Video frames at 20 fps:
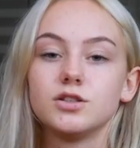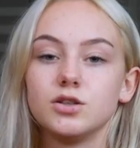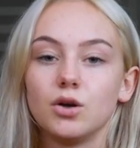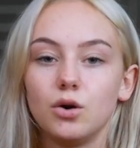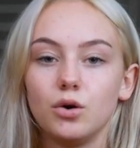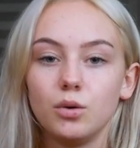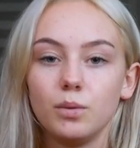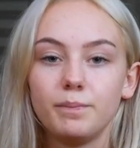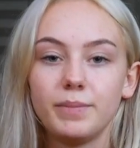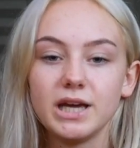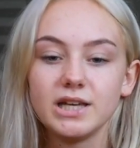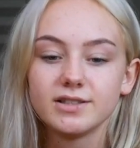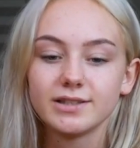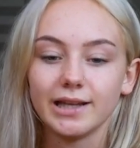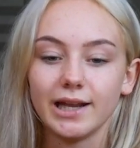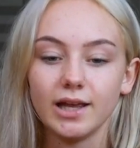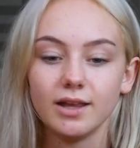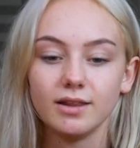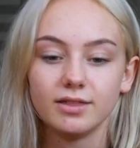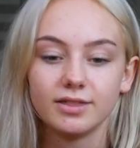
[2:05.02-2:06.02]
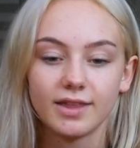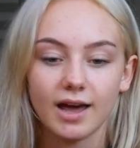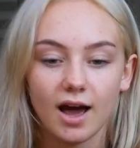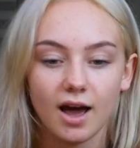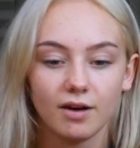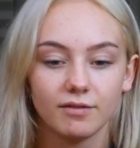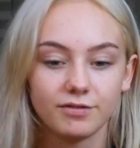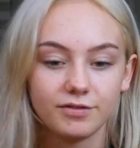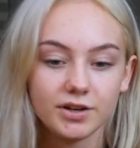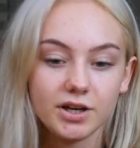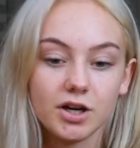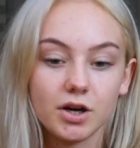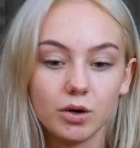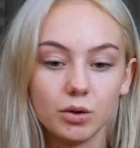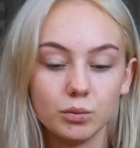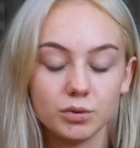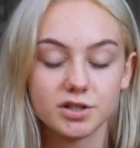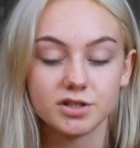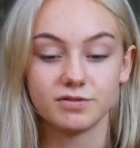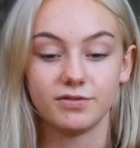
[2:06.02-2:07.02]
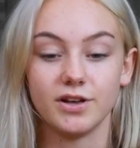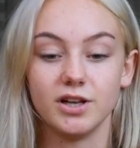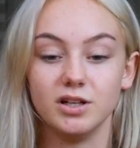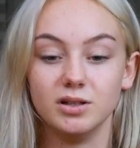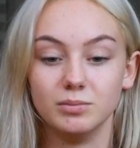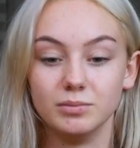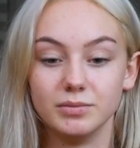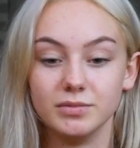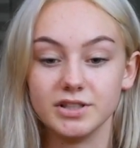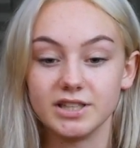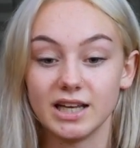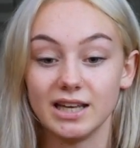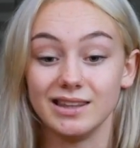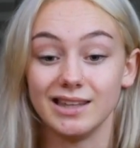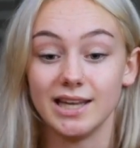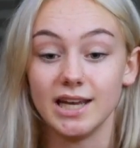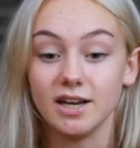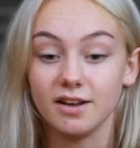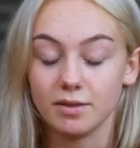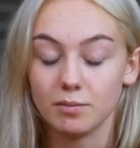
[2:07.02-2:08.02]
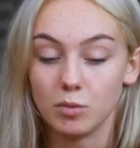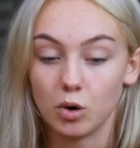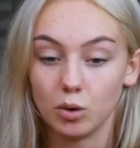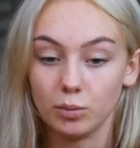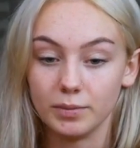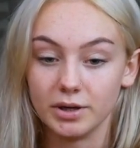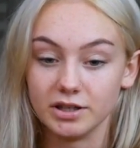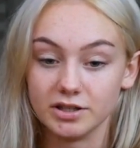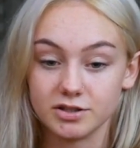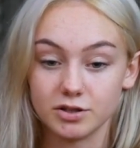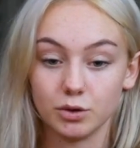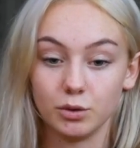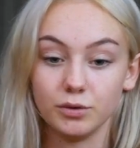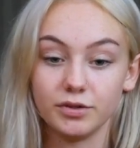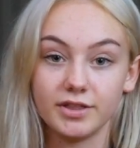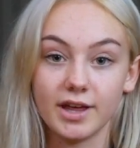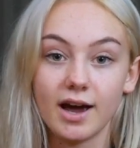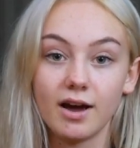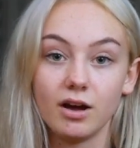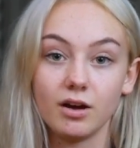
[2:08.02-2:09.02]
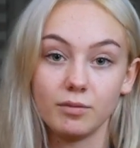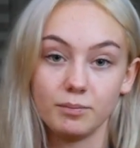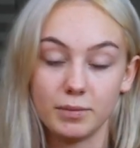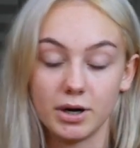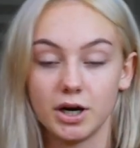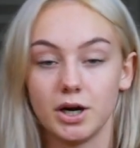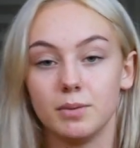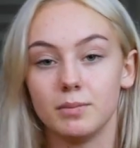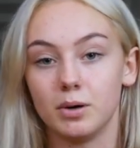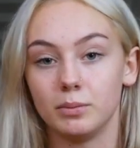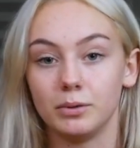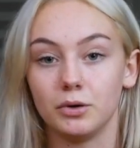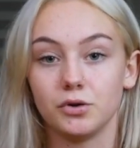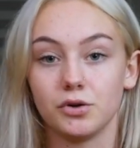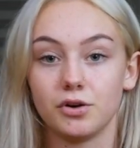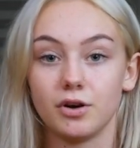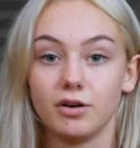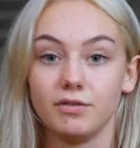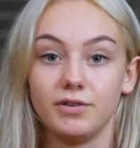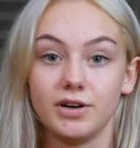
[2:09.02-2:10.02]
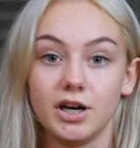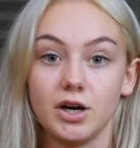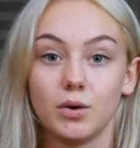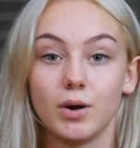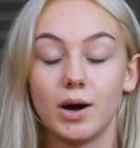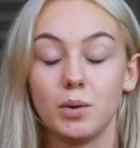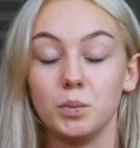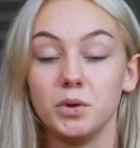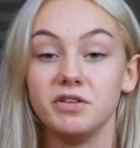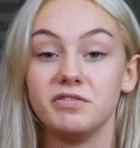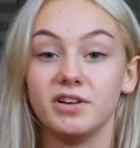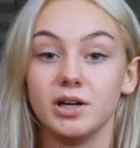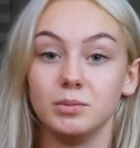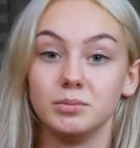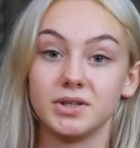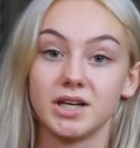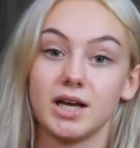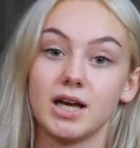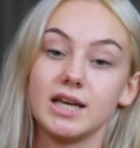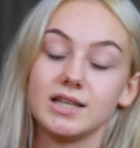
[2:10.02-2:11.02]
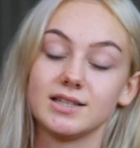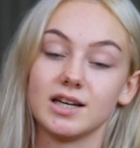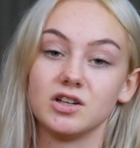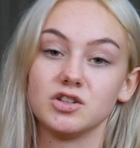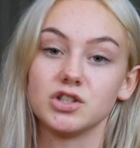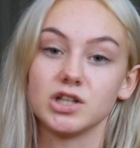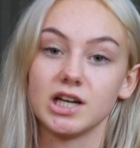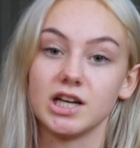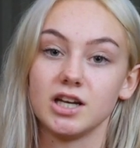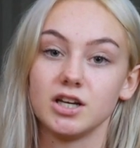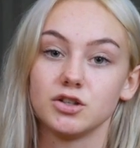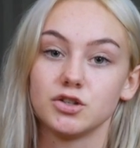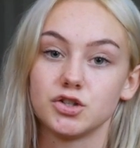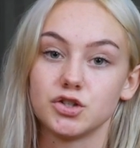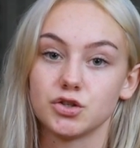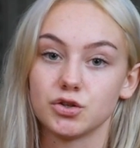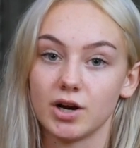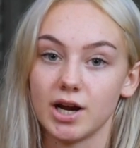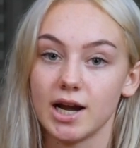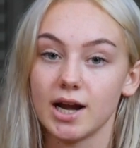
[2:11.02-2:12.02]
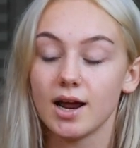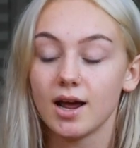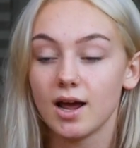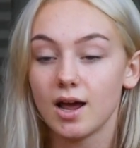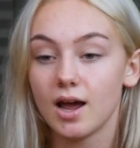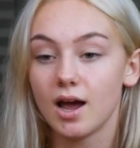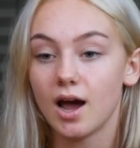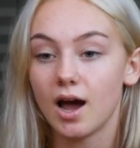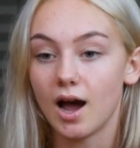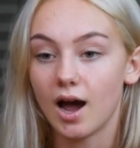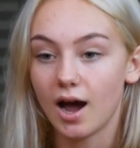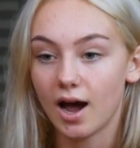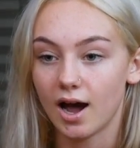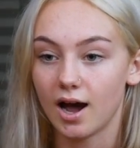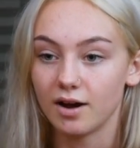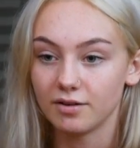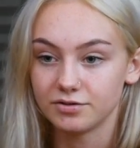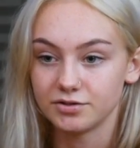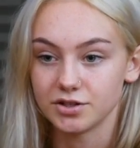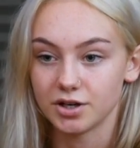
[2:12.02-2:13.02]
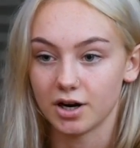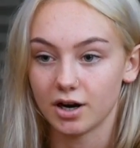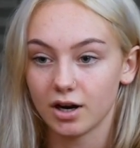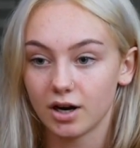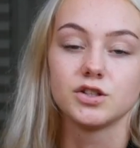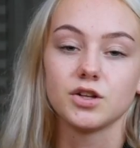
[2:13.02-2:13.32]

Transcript: So basically, that video was filmed in the heat of the moment. So that Miriam uploaded her video and we filmed it essentially straight after.